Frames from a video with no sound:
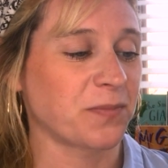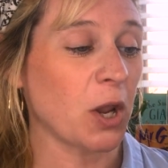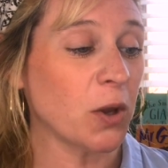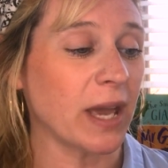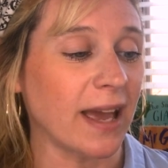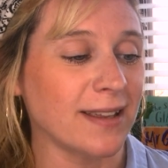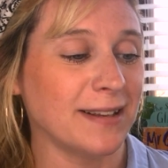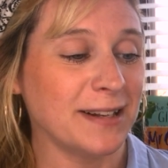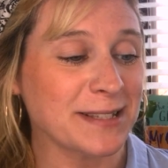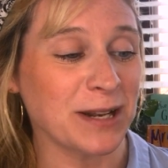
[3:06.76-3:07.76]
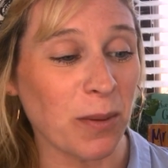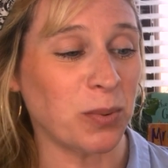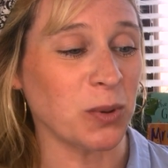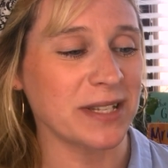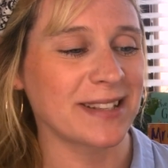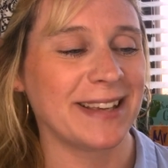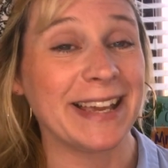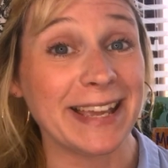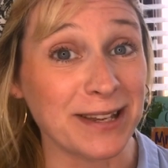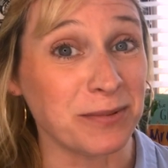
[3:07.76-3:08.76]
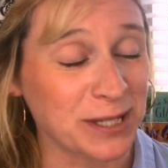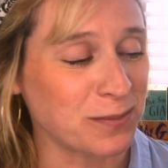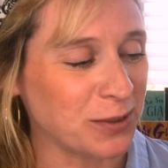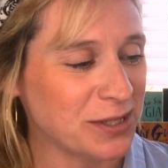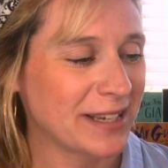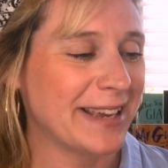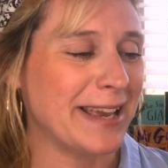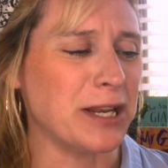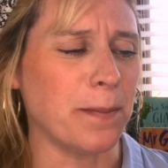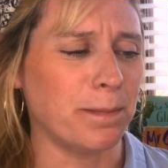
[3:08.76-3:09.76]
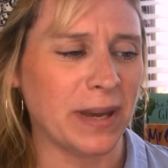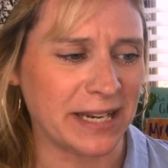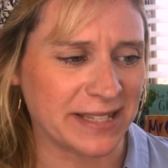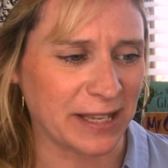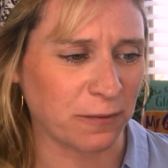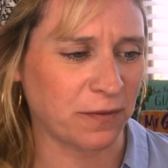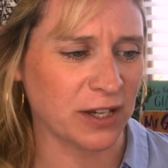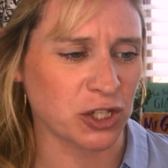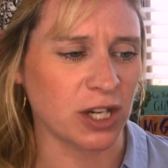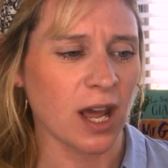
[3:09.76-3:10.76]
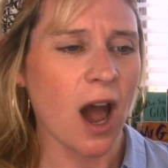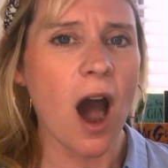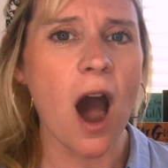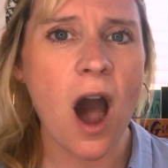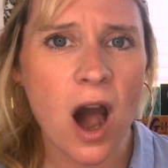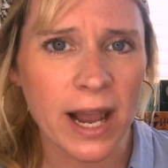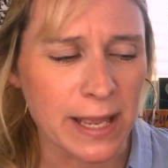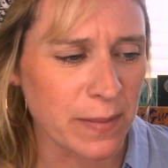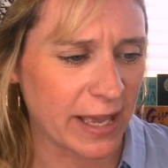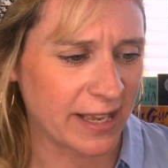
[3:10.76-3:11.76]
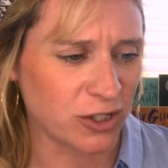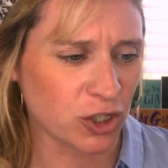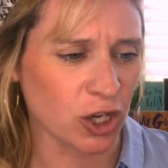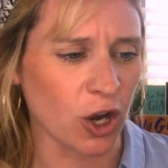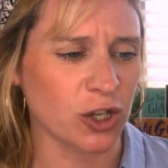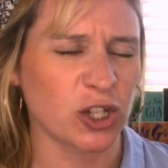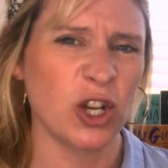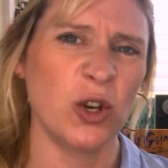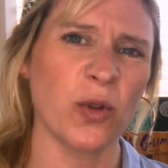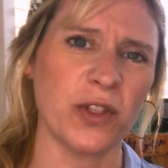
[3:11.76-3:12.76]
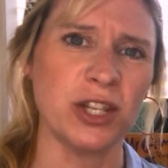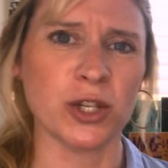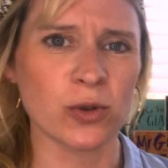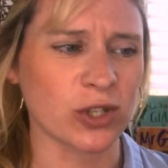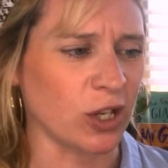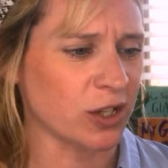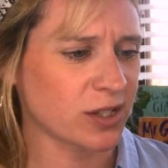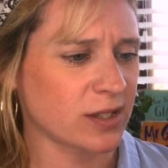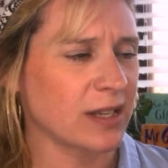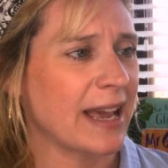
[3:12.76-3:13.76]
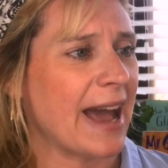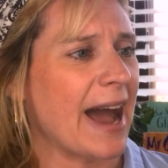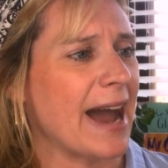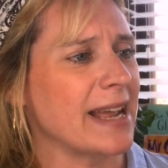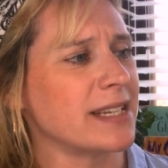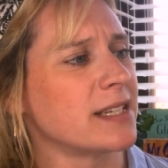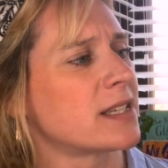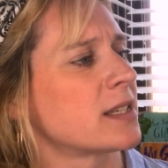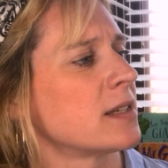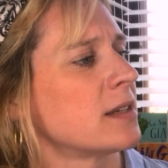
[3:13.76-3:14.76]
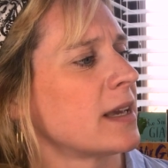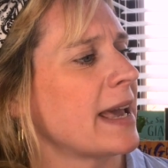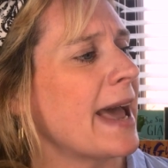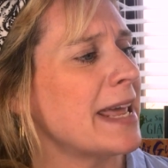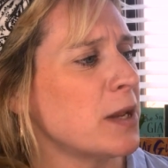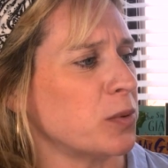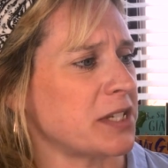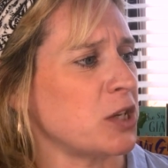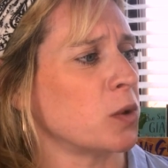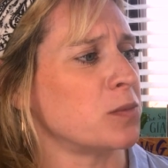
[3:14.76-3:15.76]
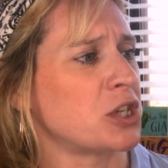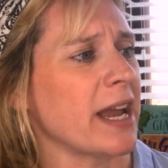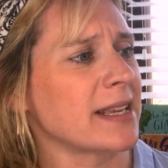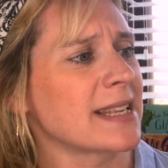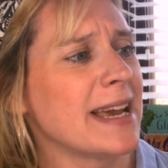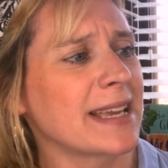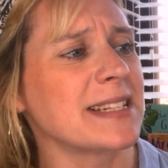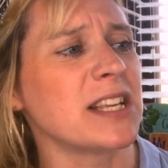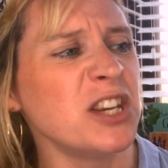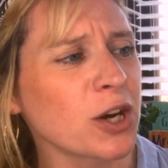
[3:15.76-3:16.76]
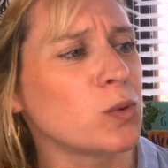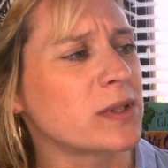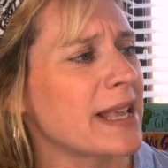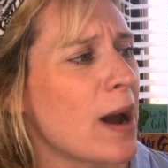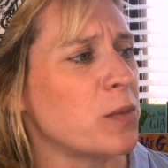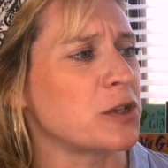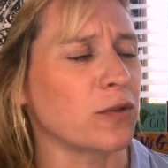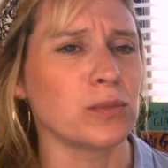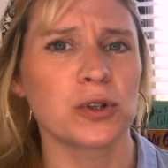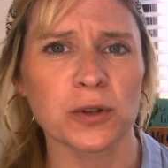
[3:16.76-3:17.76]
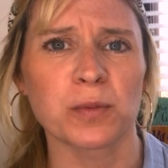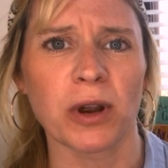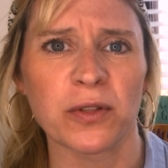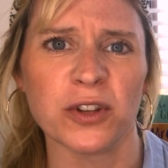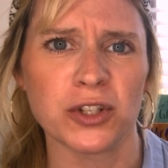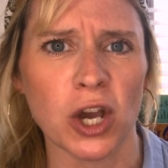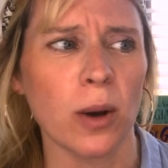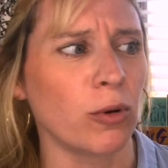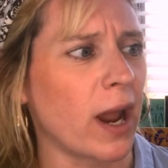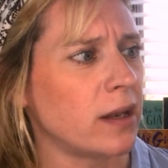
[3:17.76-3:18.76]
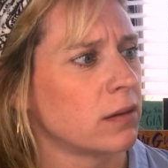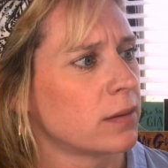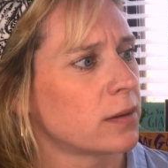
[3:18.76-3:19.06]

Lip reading: "Okay, listen up, boys," he whispered in a menacing fashion. "I'm in charge, not the useless, and anybody who objects gets a knuckle sandwich from Dog's Breath the Durbrain."